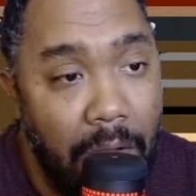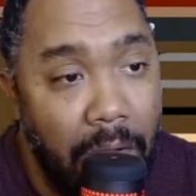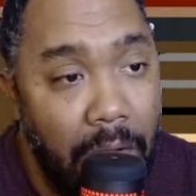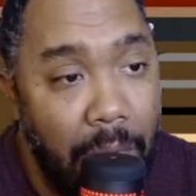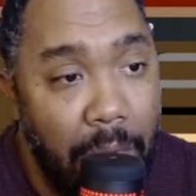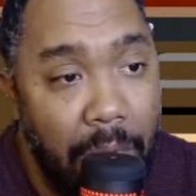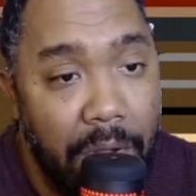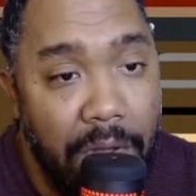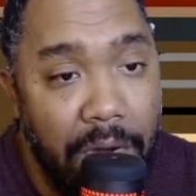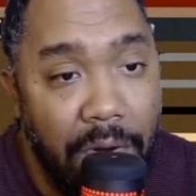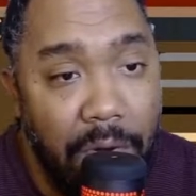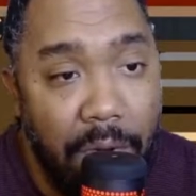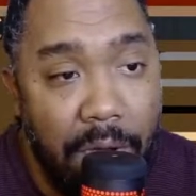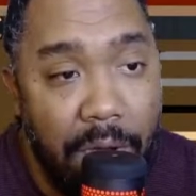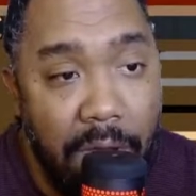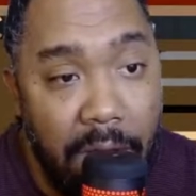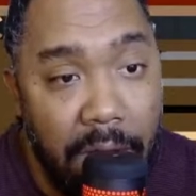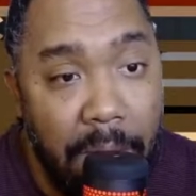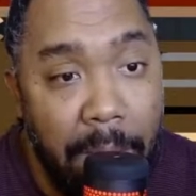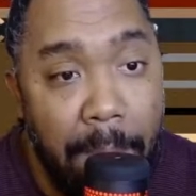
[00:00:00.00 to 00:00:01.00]
We're going to go ahead
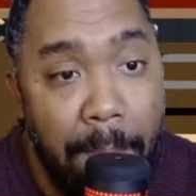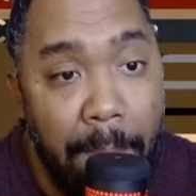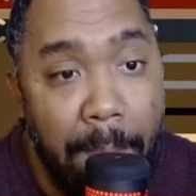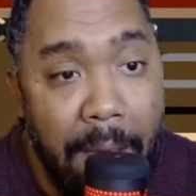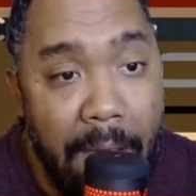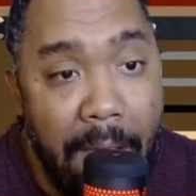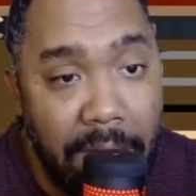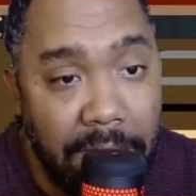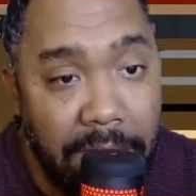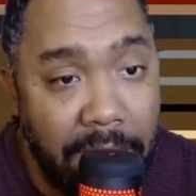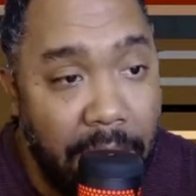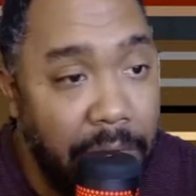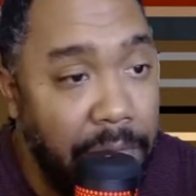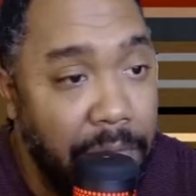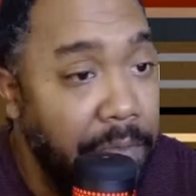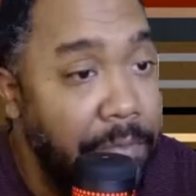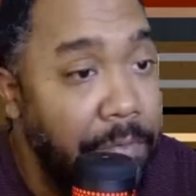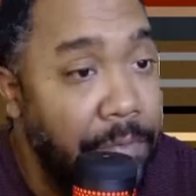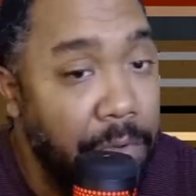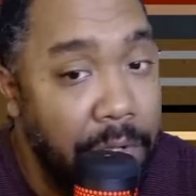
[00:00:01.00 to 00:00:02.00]
and max out the
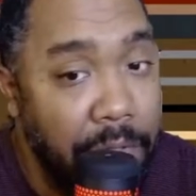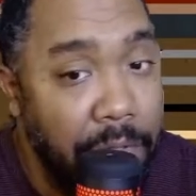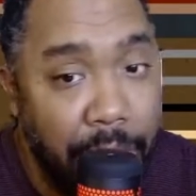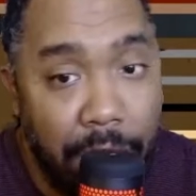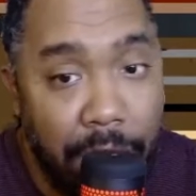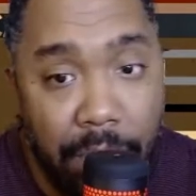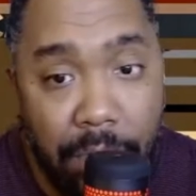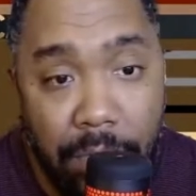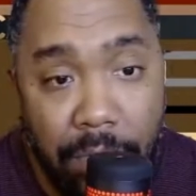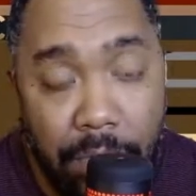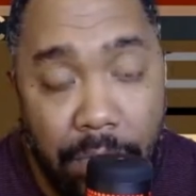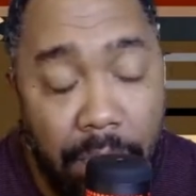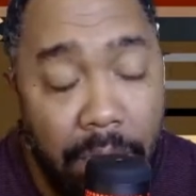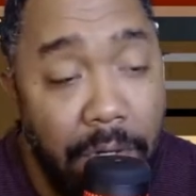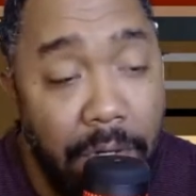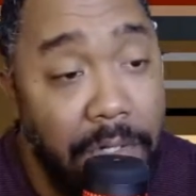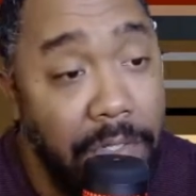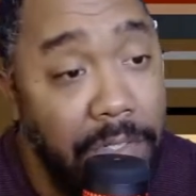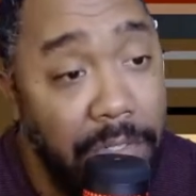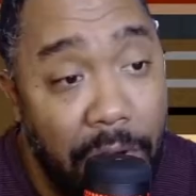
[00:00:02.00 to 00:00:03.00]

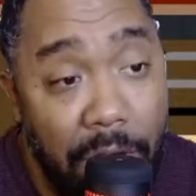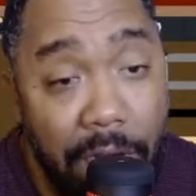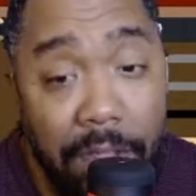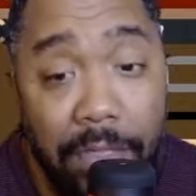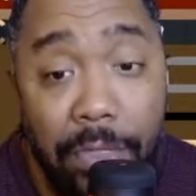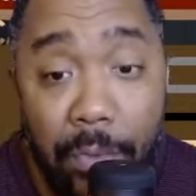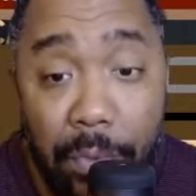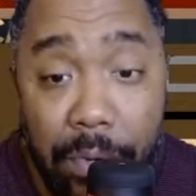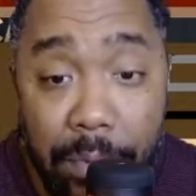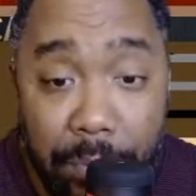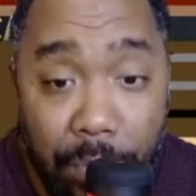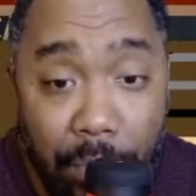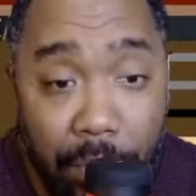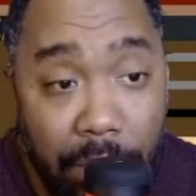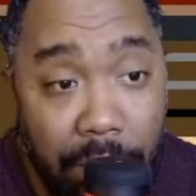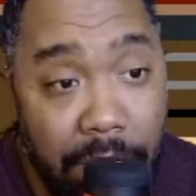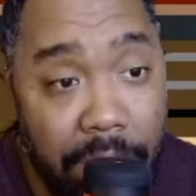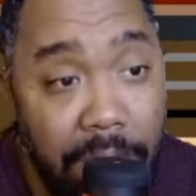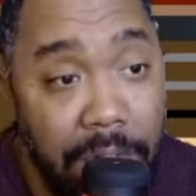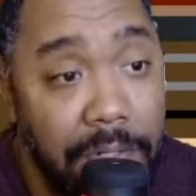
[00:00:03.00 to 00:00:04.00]

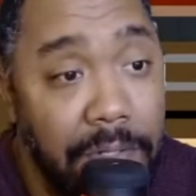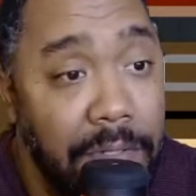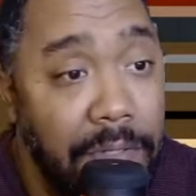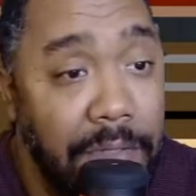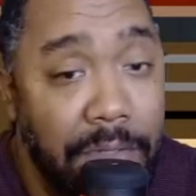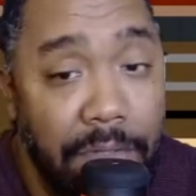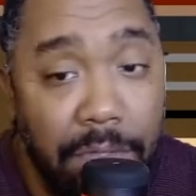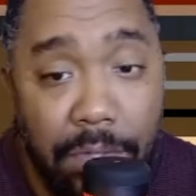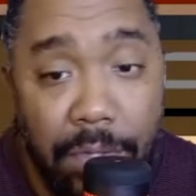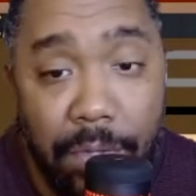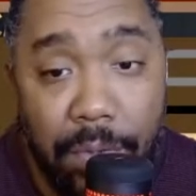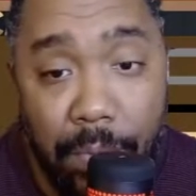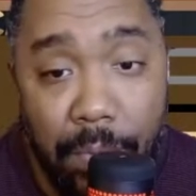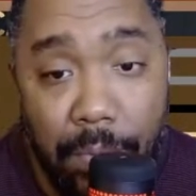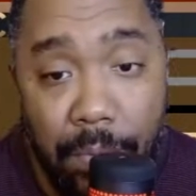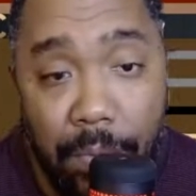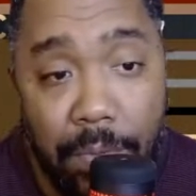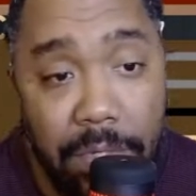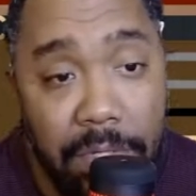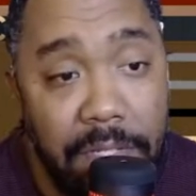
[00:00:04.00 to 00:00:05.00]
three-pointer
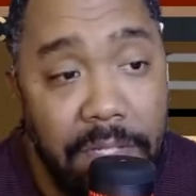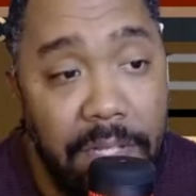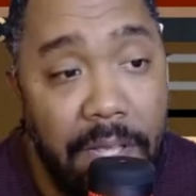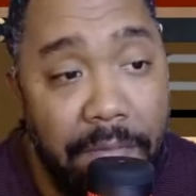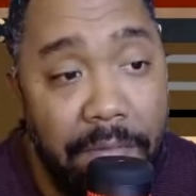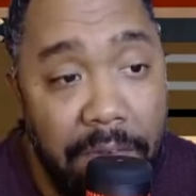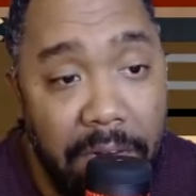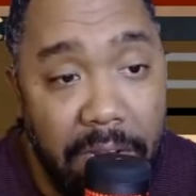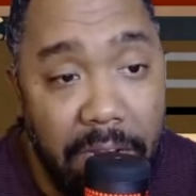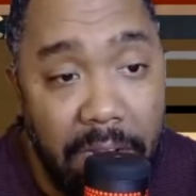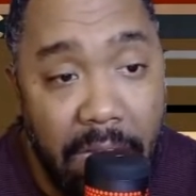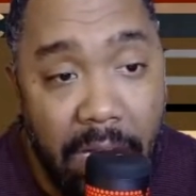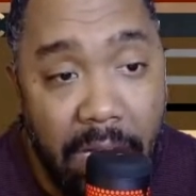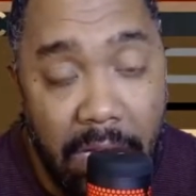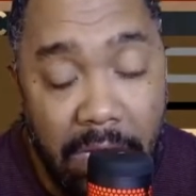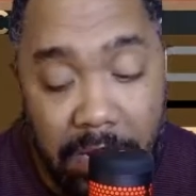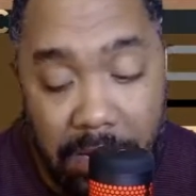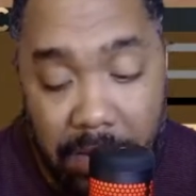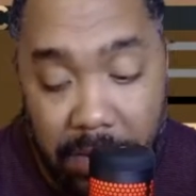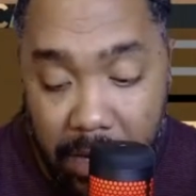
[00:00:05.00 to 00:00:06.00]
to
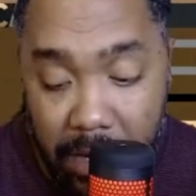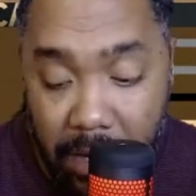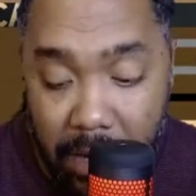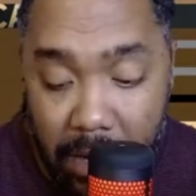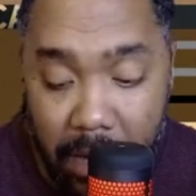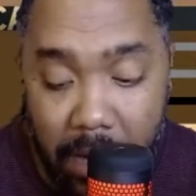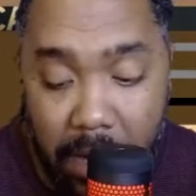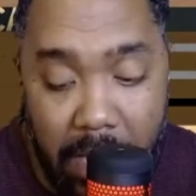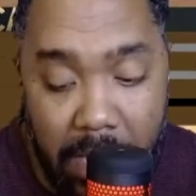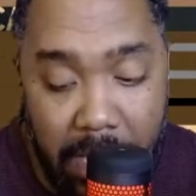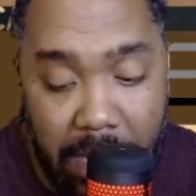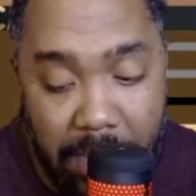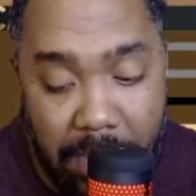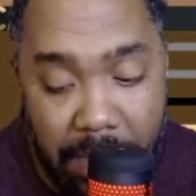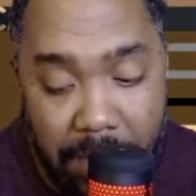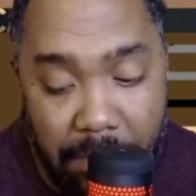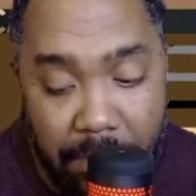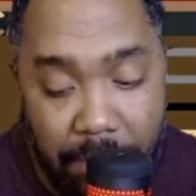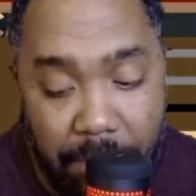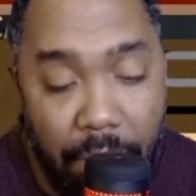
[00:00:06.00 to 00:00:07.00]
79. And then
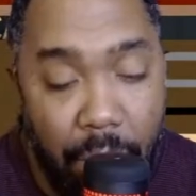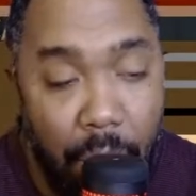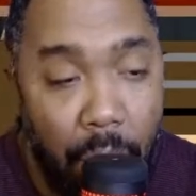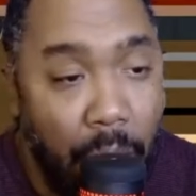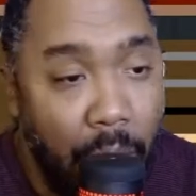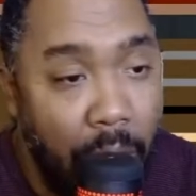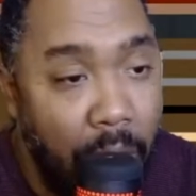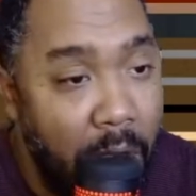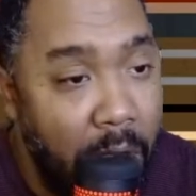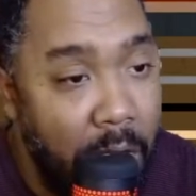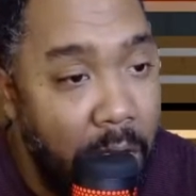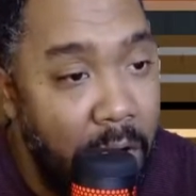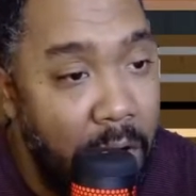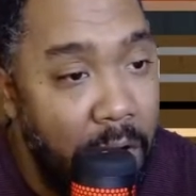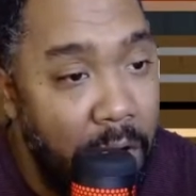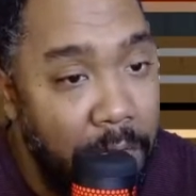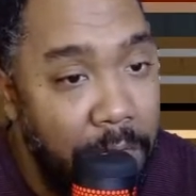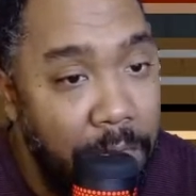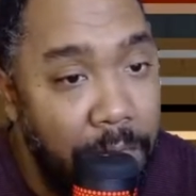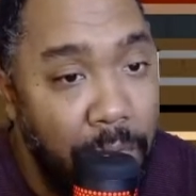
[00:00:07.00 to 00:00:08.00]
for our
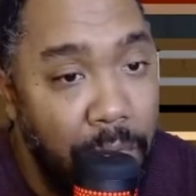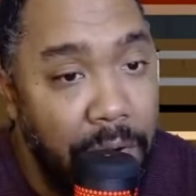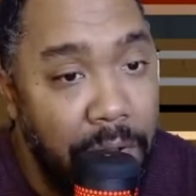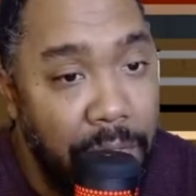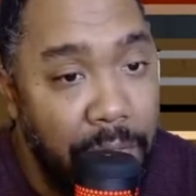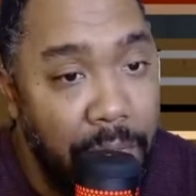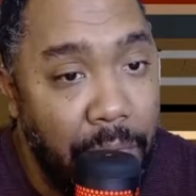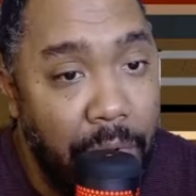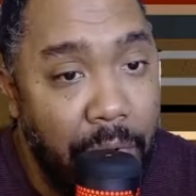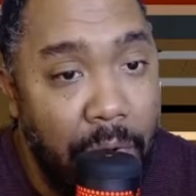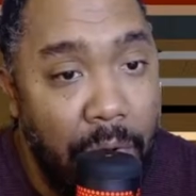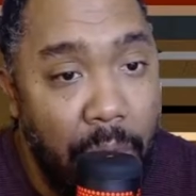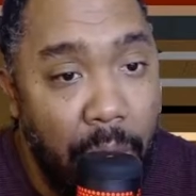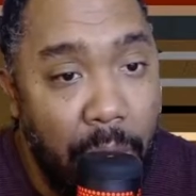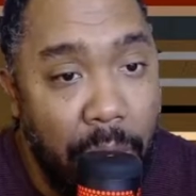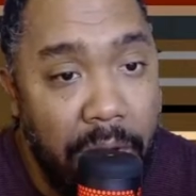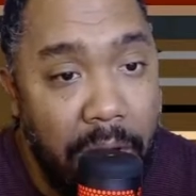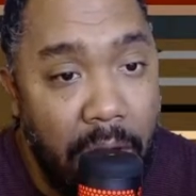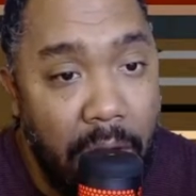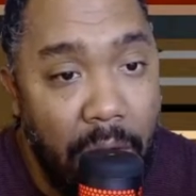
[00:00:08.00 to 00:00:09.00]
free throw,
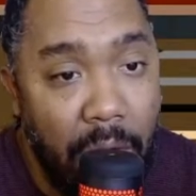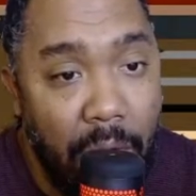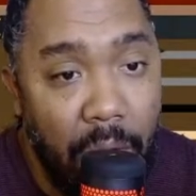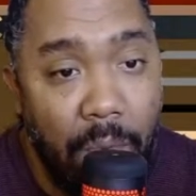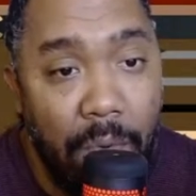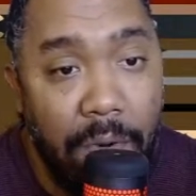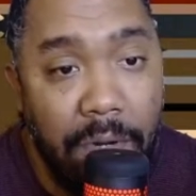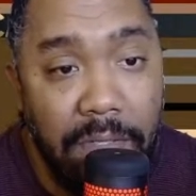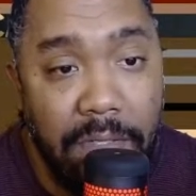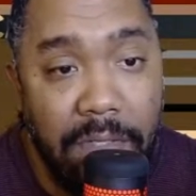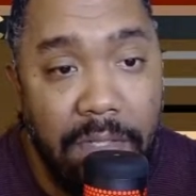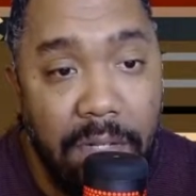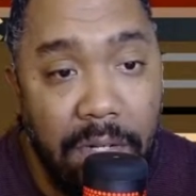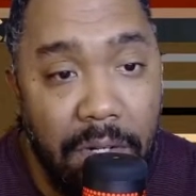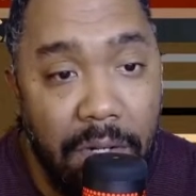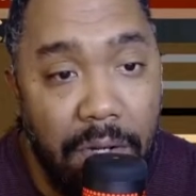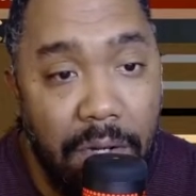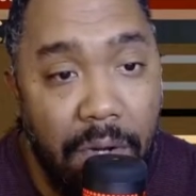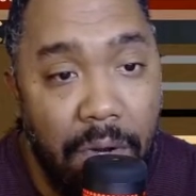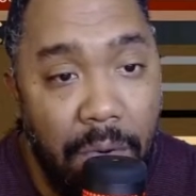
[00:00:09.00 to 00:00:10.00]
we are going to
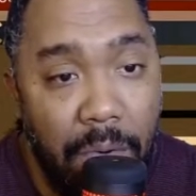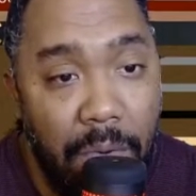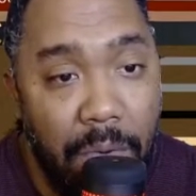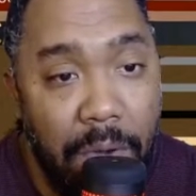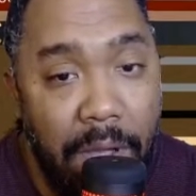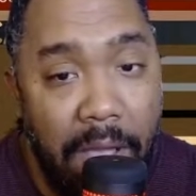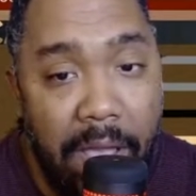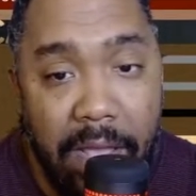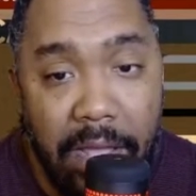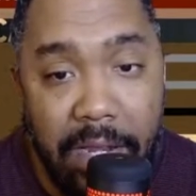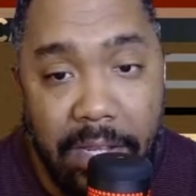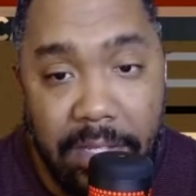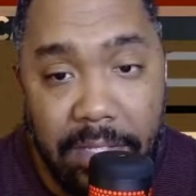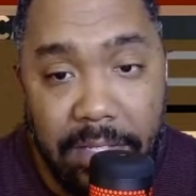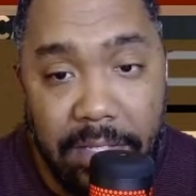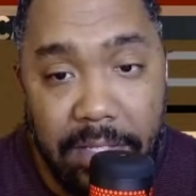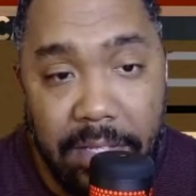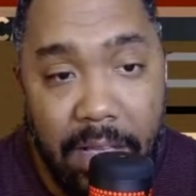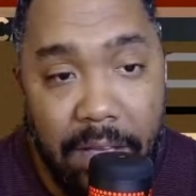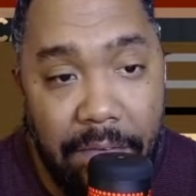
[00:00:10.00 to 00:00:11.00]
go
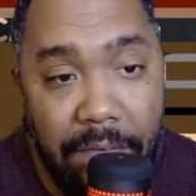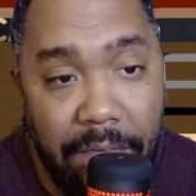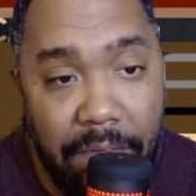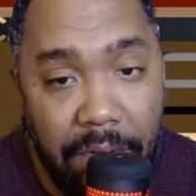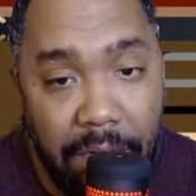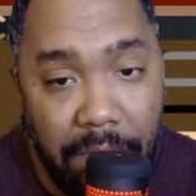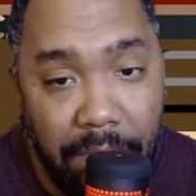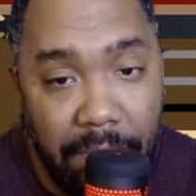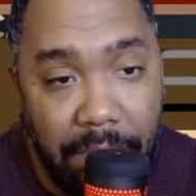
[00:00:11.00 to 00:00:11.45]
87.